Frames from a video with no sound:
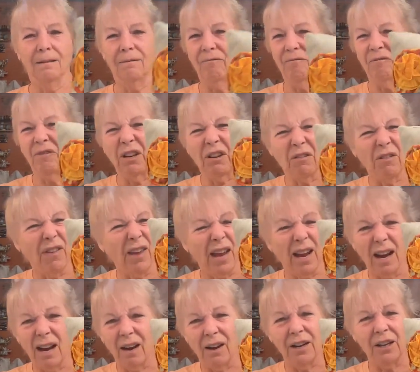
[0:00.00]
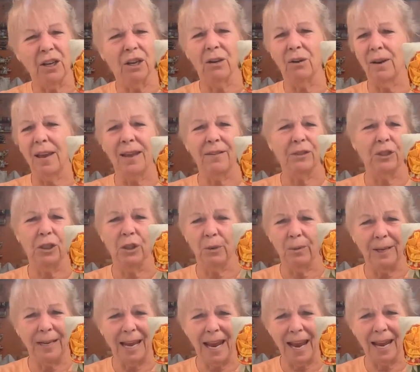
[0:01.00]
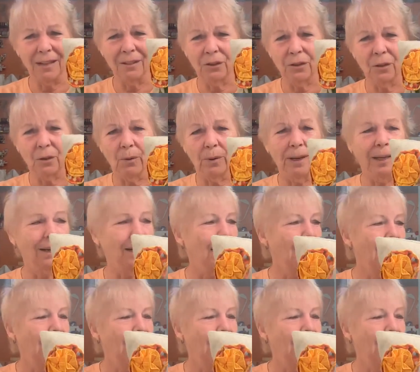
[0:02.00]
they're there and you don't have to do any hand sewing.